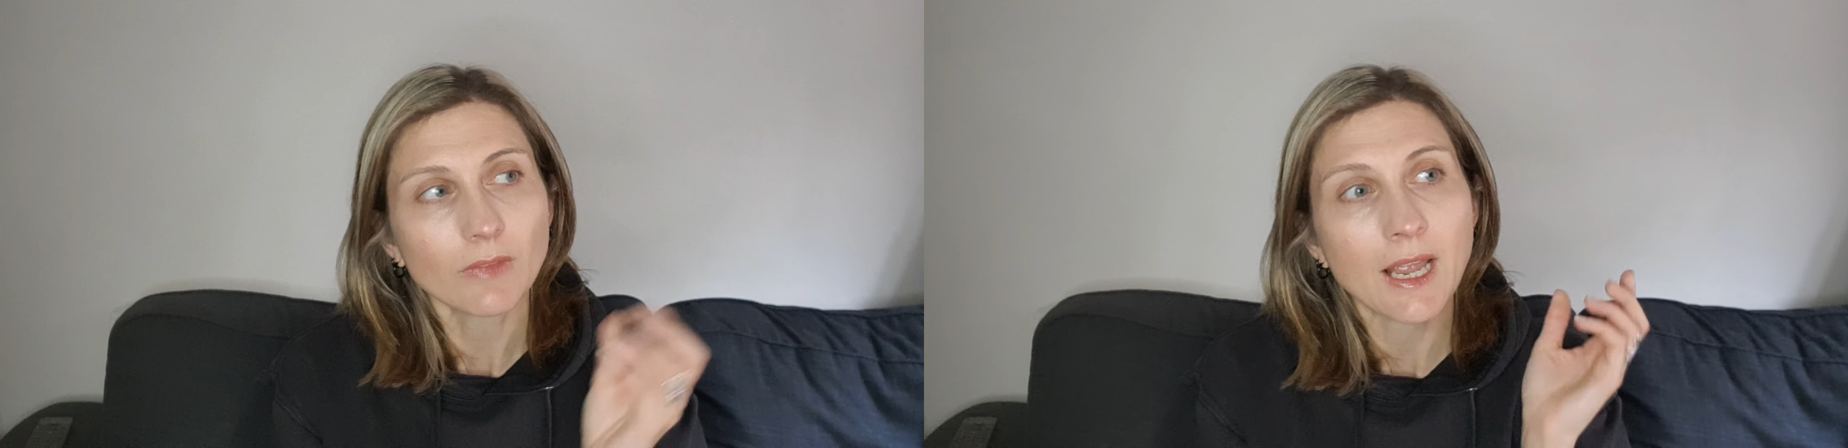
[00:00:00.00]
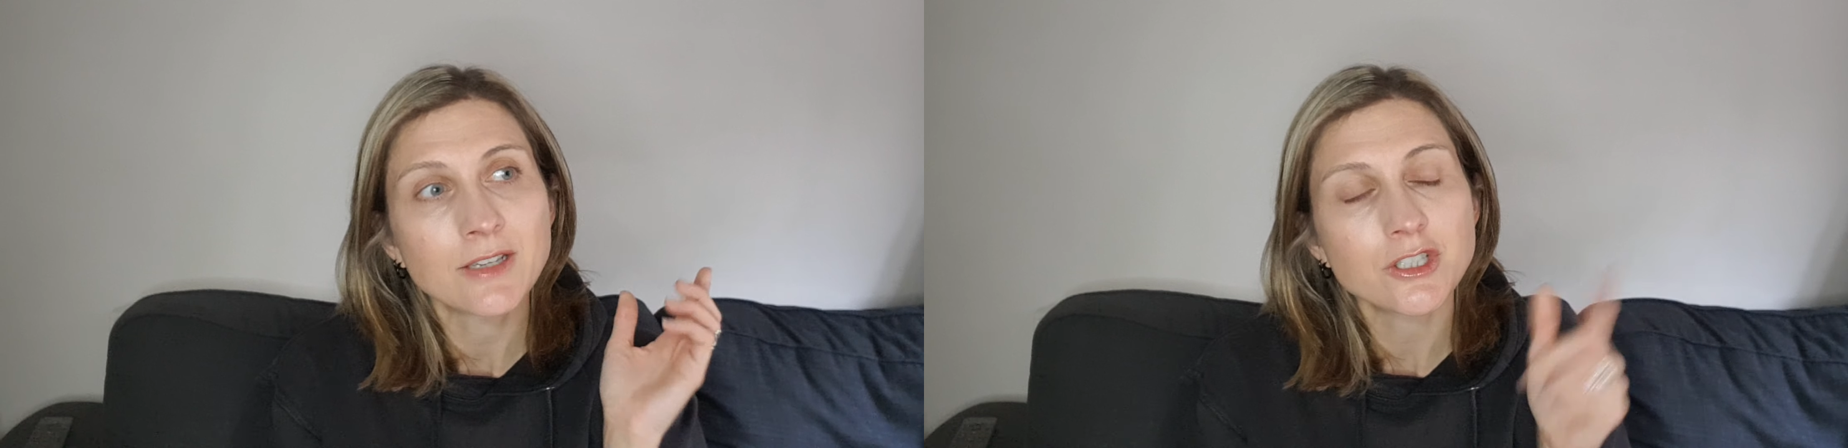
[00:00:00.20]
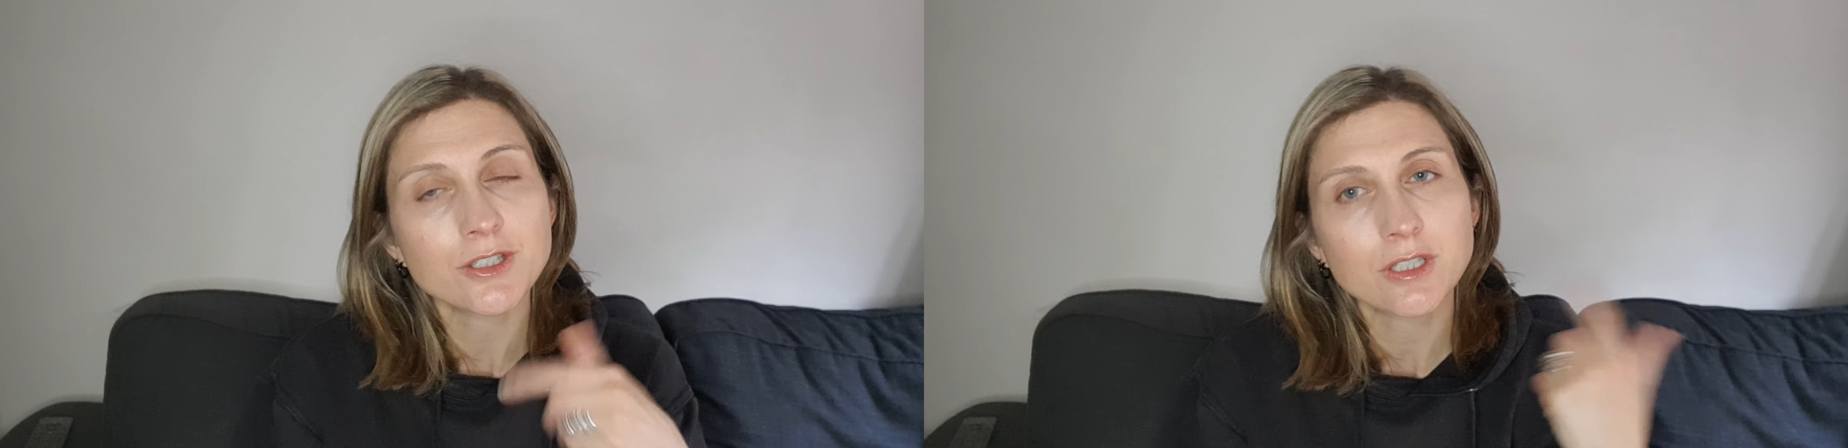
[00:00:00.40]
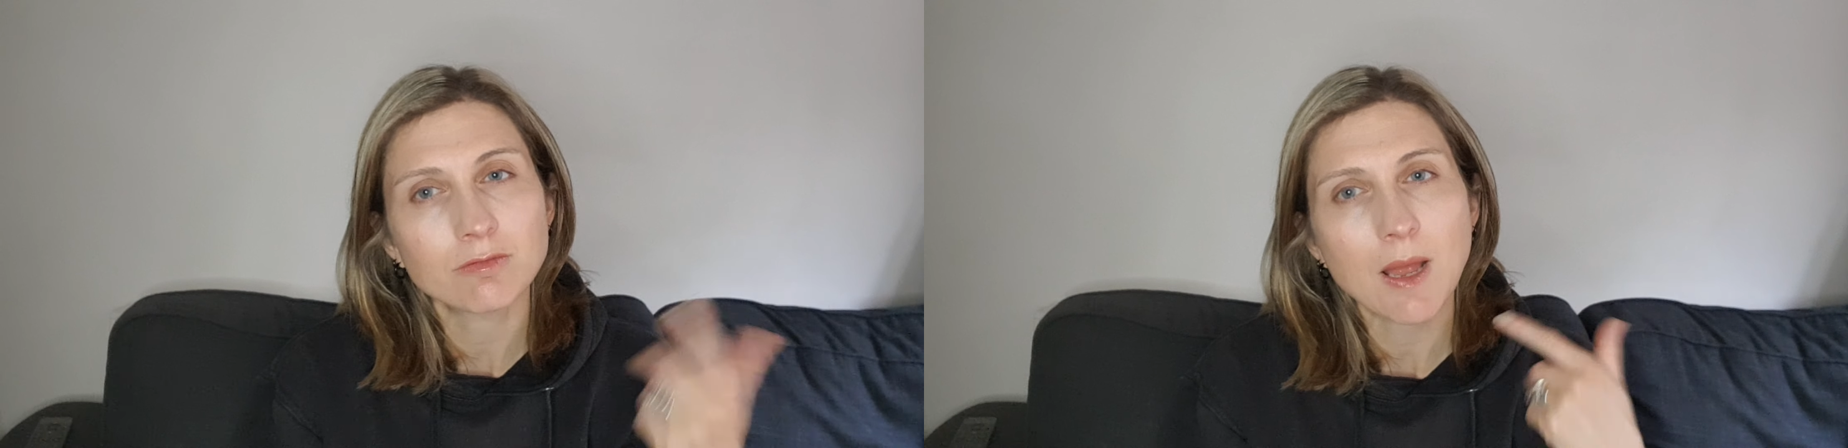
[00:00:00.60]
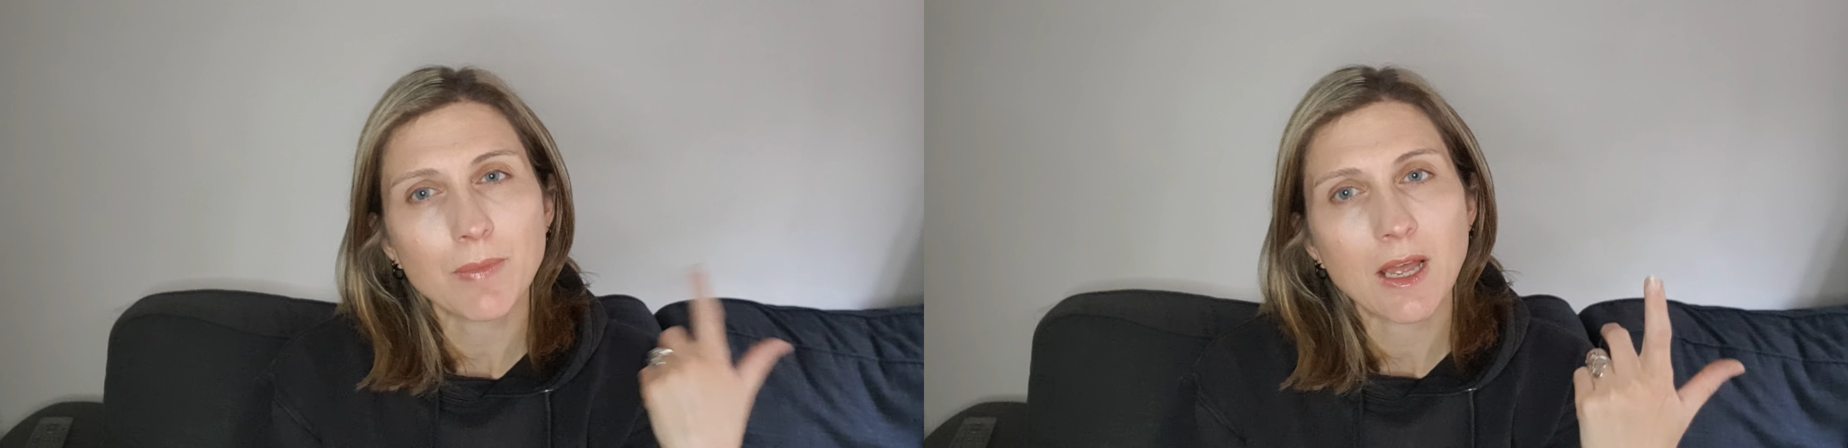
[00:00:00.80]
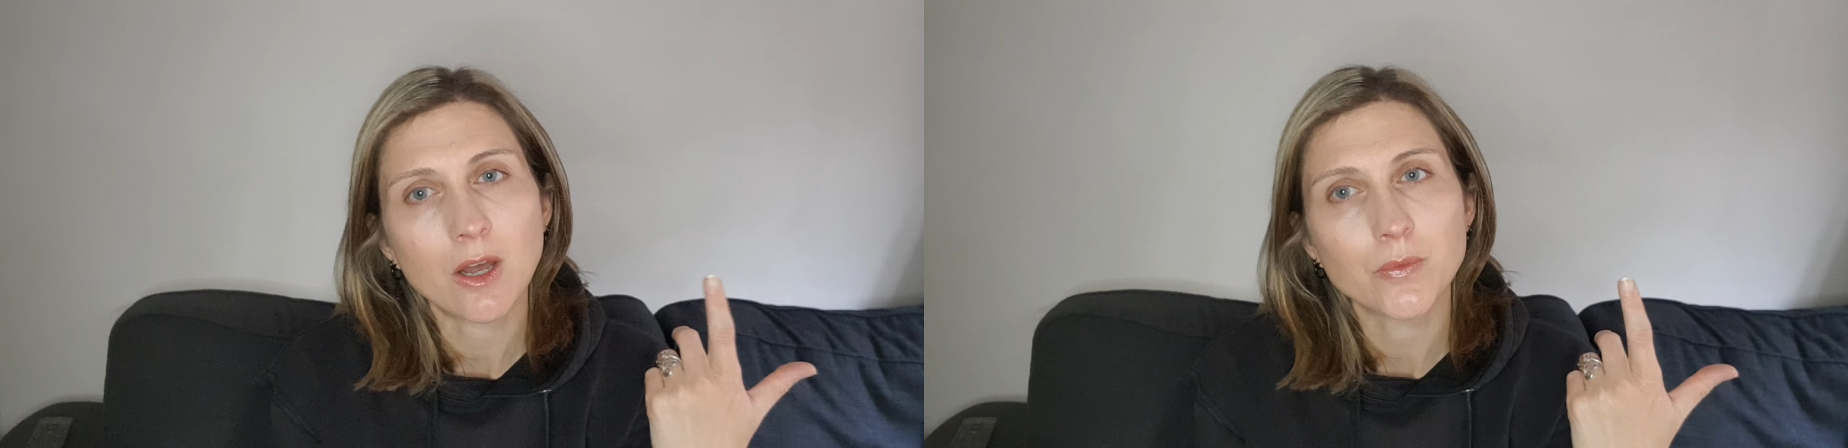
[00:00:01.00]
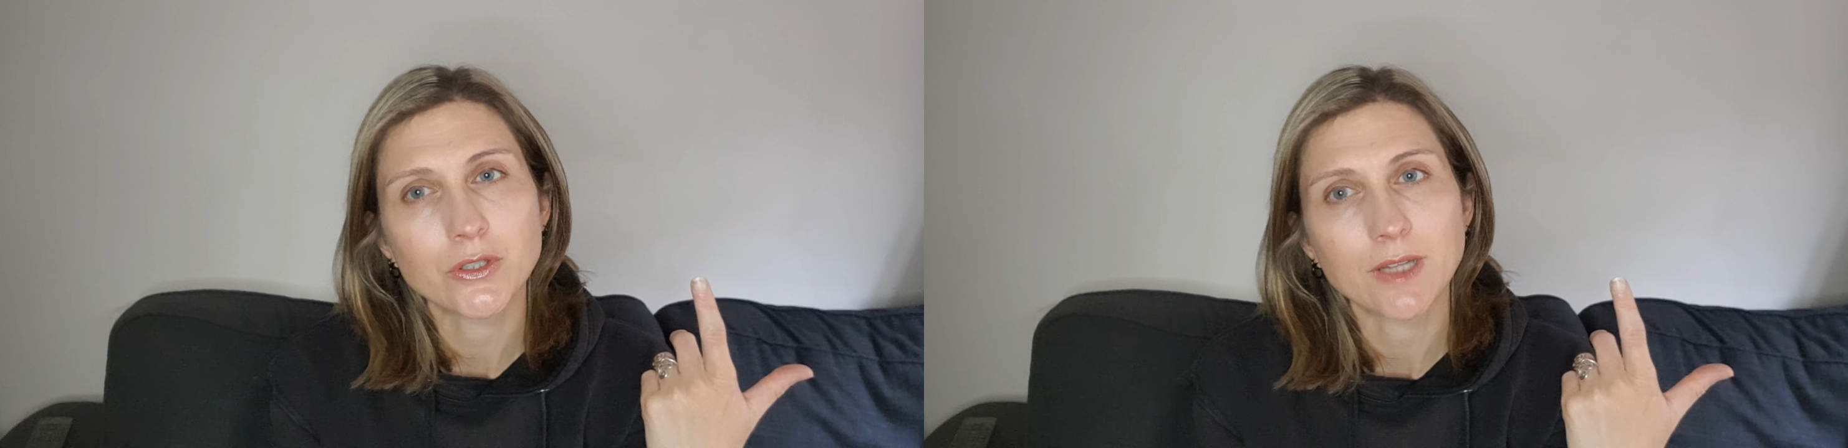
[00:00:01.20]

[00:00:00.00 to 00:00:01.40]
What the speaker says: And just to wrap that up, should